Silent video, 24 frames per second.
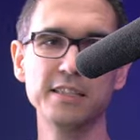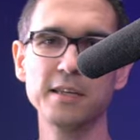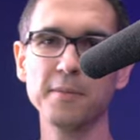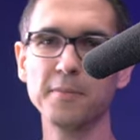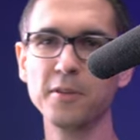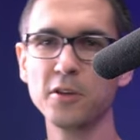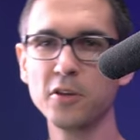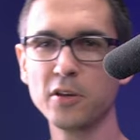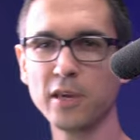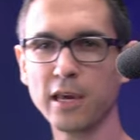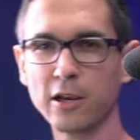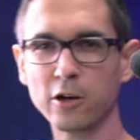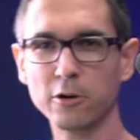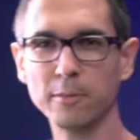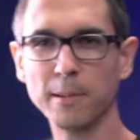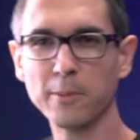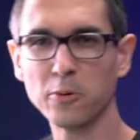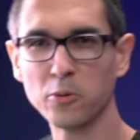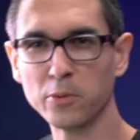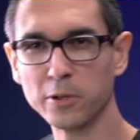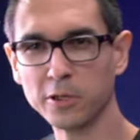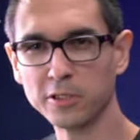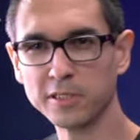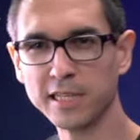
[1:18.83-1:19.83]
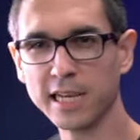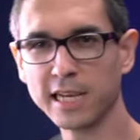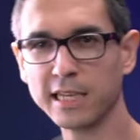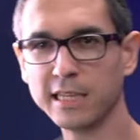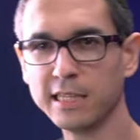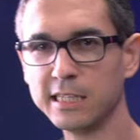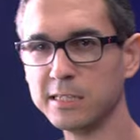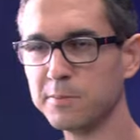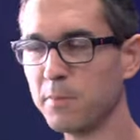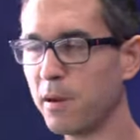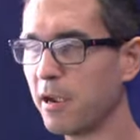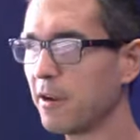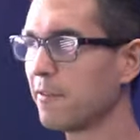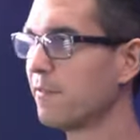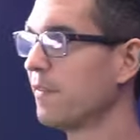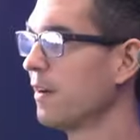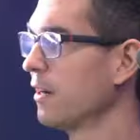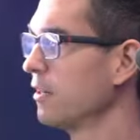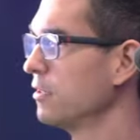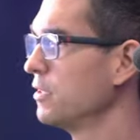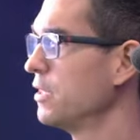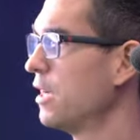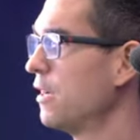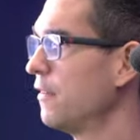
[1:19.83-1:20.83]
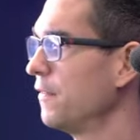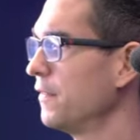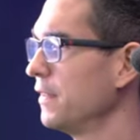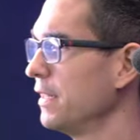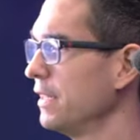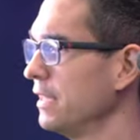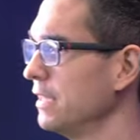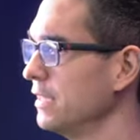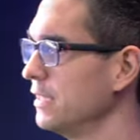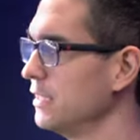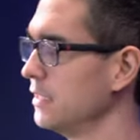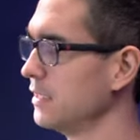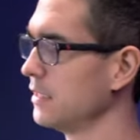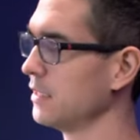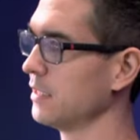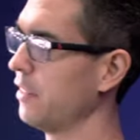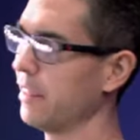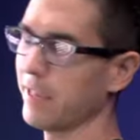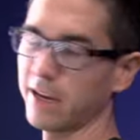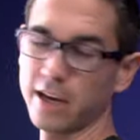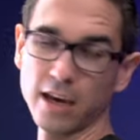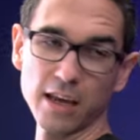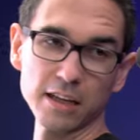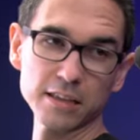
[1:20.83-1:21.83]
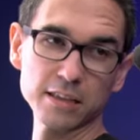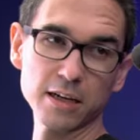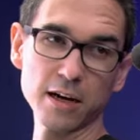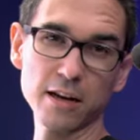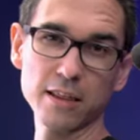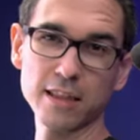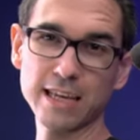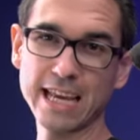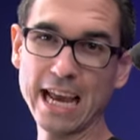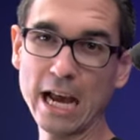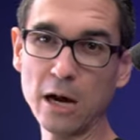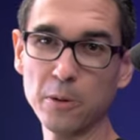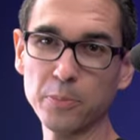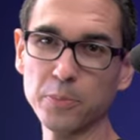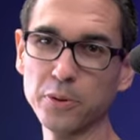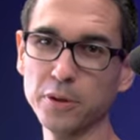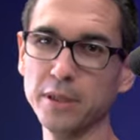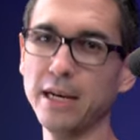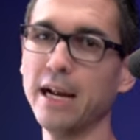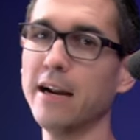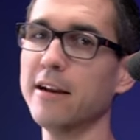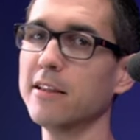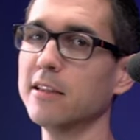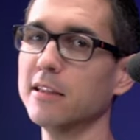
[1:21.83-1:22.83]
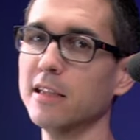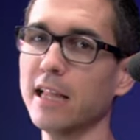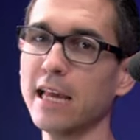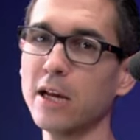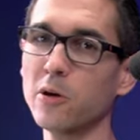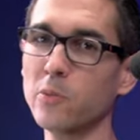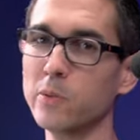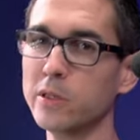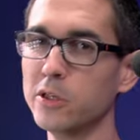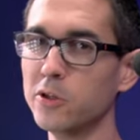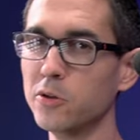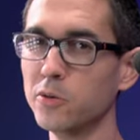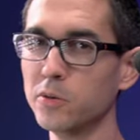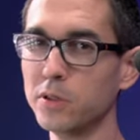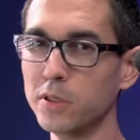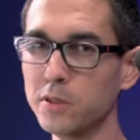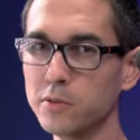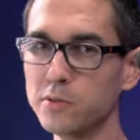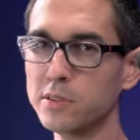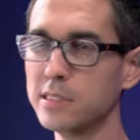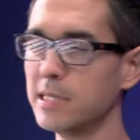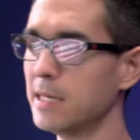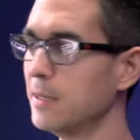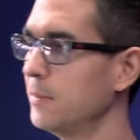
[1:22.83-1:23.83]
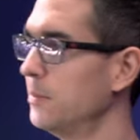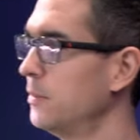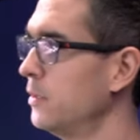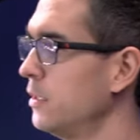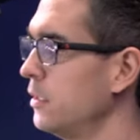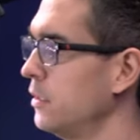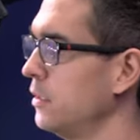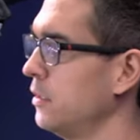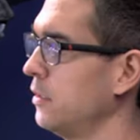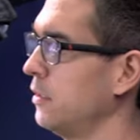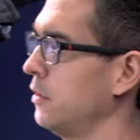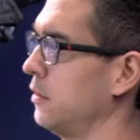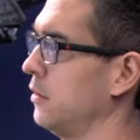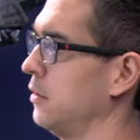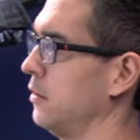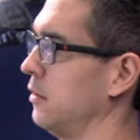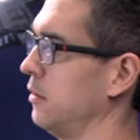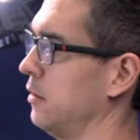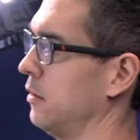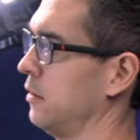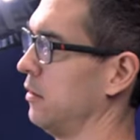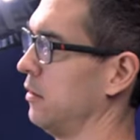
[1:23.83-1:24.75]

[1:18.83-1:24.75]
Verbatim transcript: Something you gotta remember when you're taking these modifiers off is they cut a ton of the output out of the light when you use them.